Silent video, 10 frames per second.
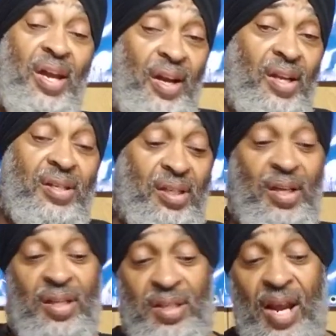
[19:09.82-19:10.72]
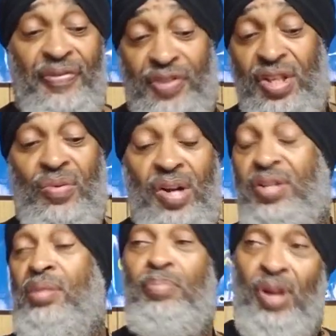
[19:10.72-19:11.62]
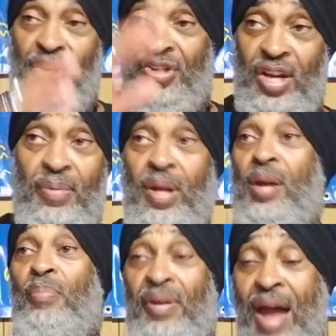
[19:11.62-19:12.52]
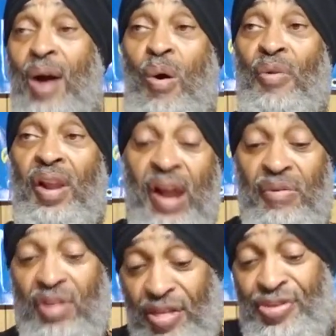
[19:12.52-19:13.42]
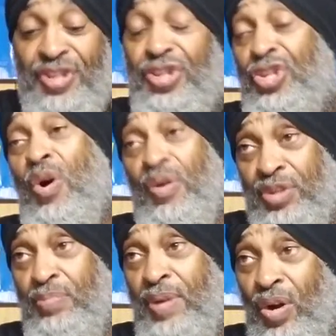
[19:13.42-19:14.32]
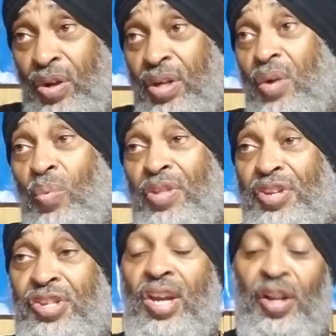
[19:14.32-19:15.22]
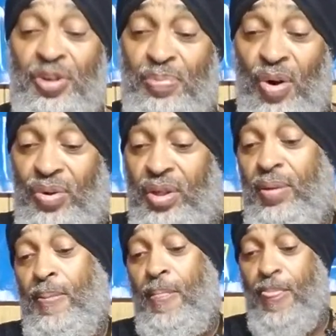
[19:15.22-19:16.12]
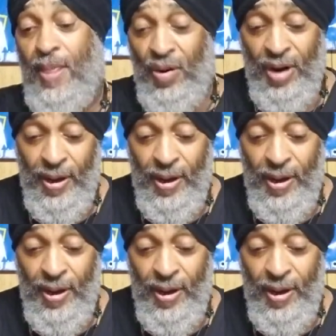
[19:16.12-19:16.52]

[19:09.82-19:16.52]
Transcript: there's death, destruction, and bloodshed, but not on the level that this is going to be on when the seal is broken. All right.